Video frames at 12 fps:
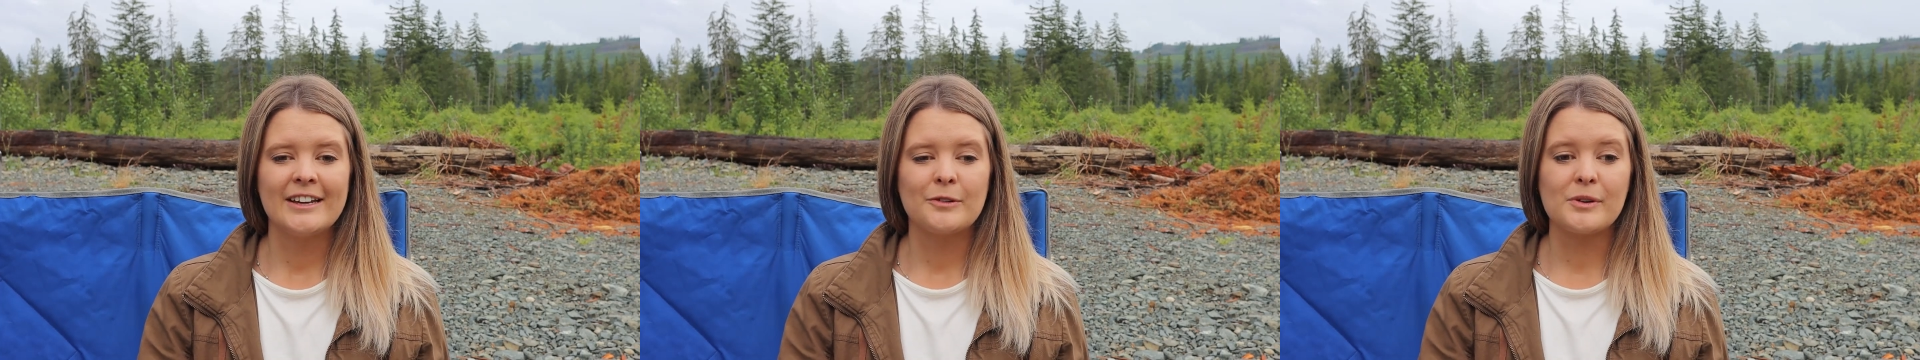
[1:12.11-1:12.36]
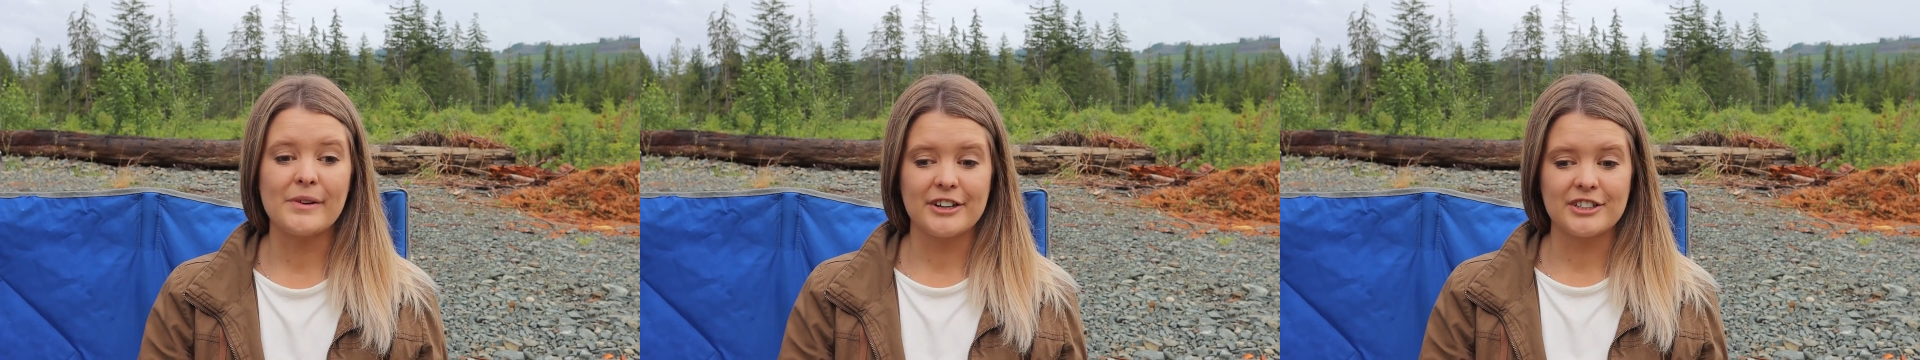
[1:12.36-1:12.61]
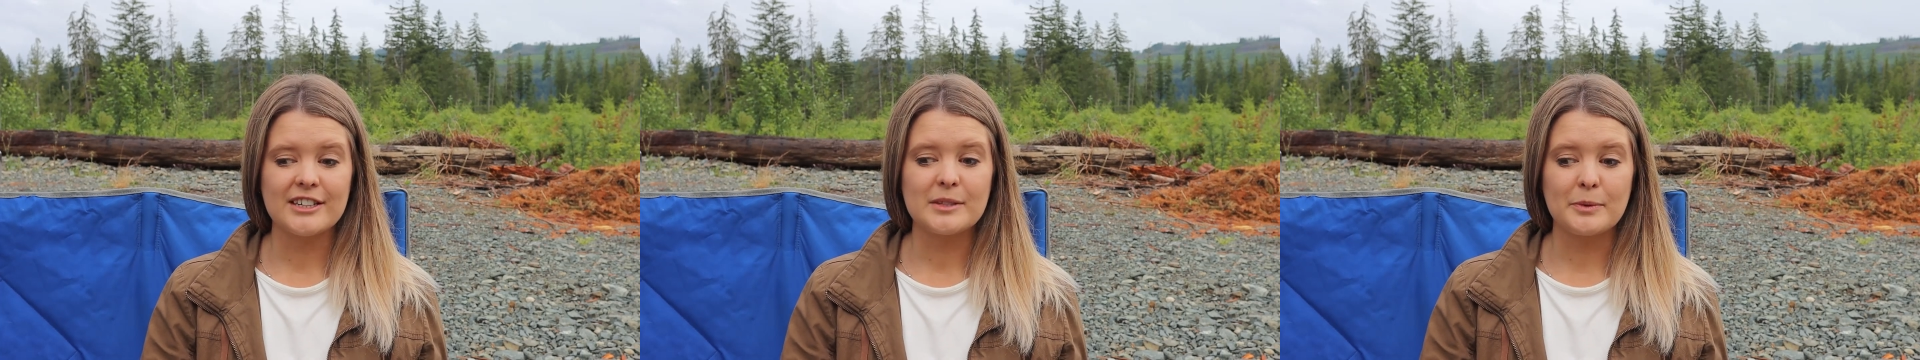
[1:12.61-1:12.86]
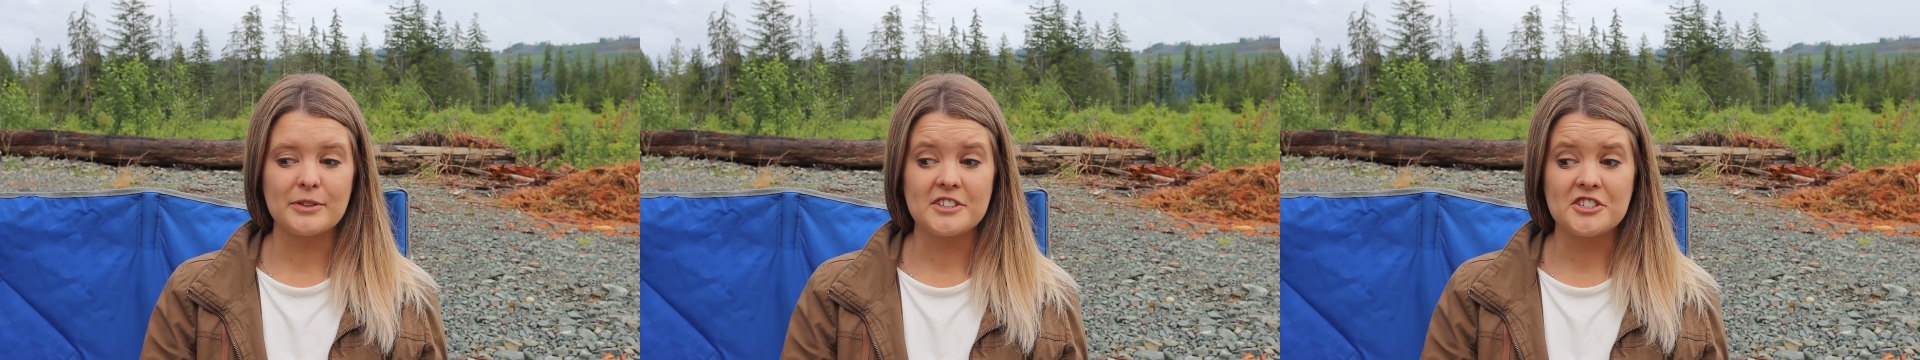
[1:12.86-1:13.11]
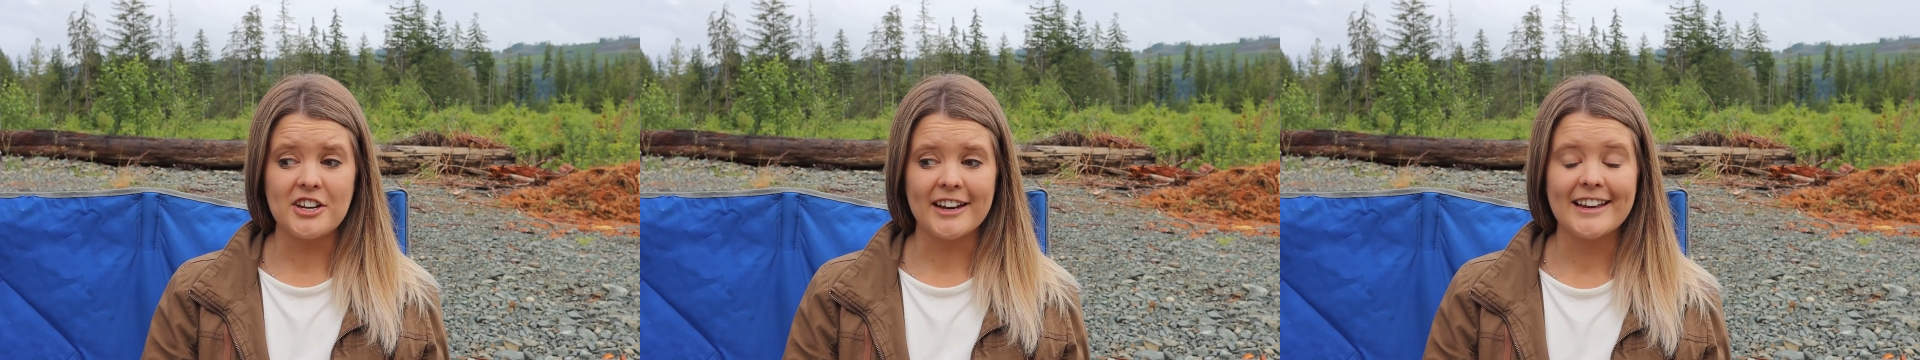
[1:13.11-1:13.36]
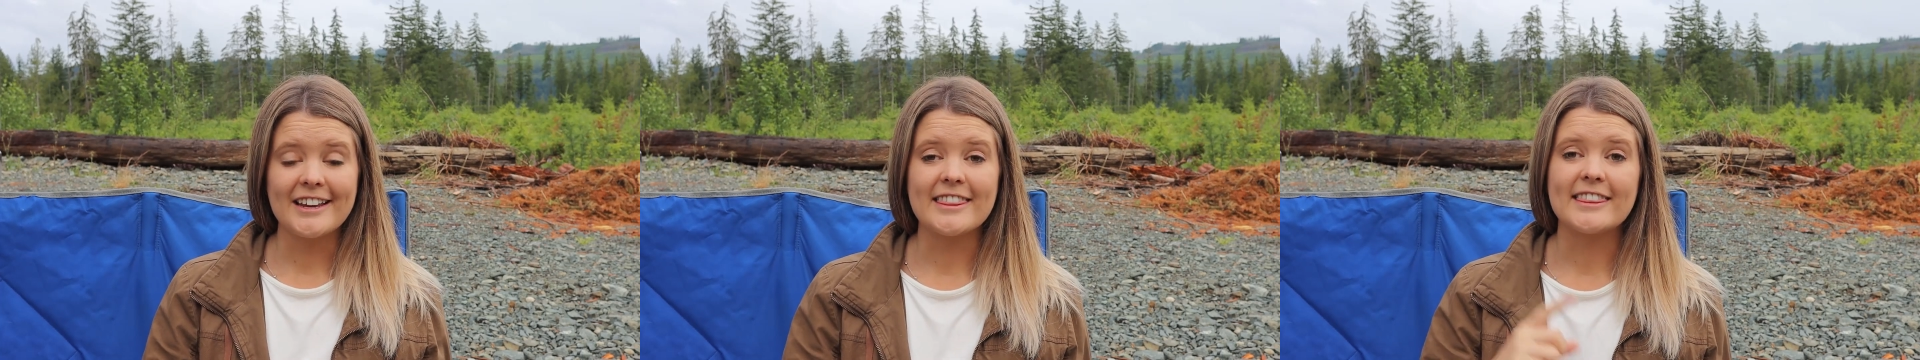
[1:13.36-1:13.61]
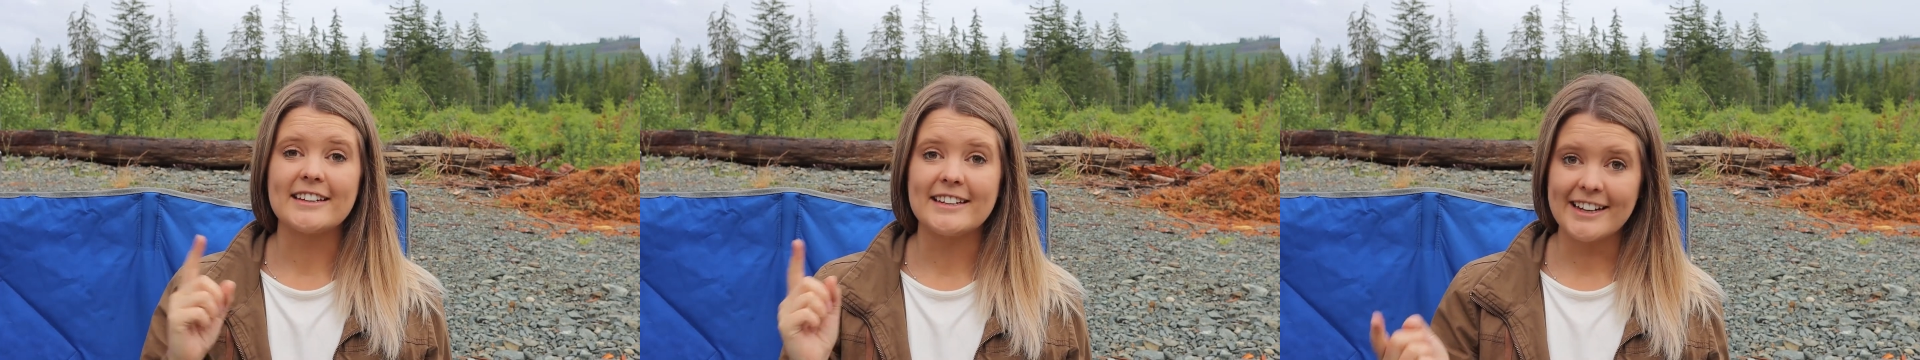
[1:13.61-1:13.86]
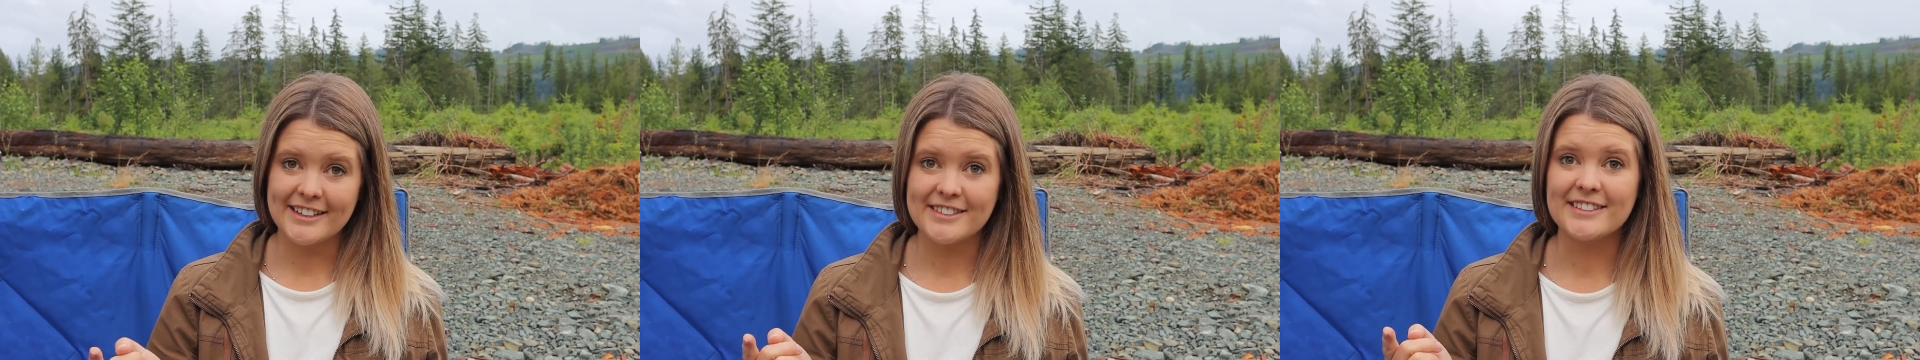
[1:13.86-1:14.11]
we were actually supposed to check in the
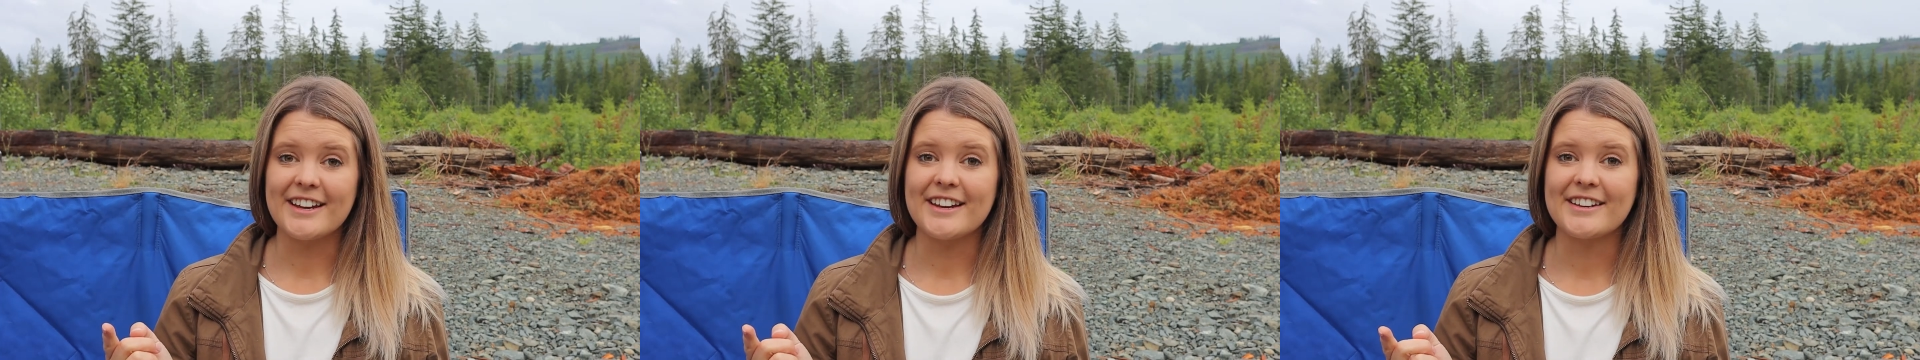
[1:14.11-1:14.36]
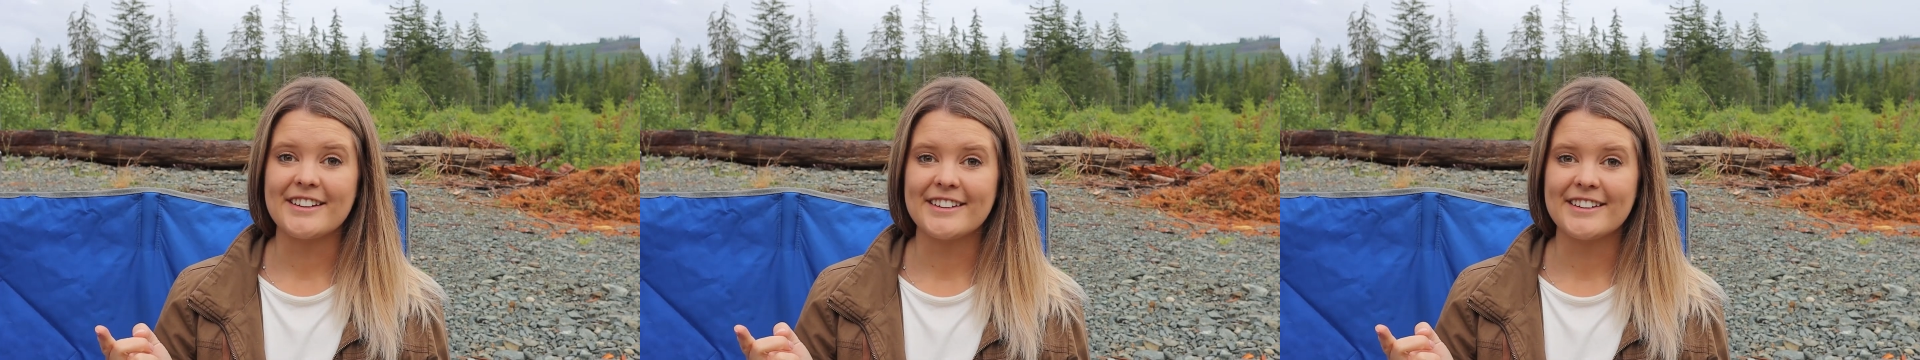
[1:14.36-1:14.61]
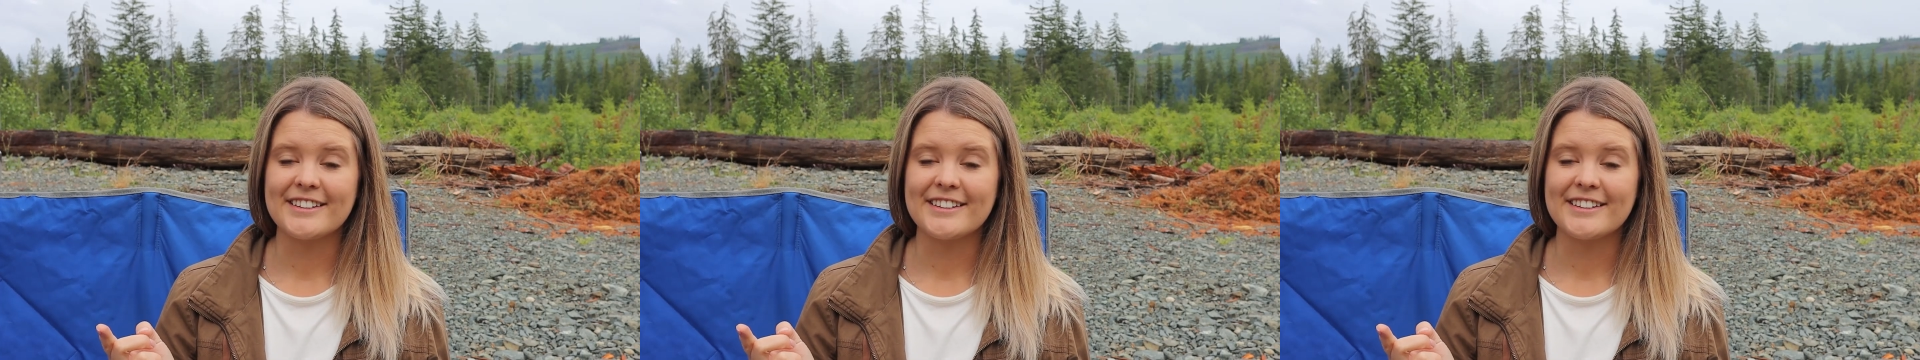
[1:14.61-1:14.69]
next day.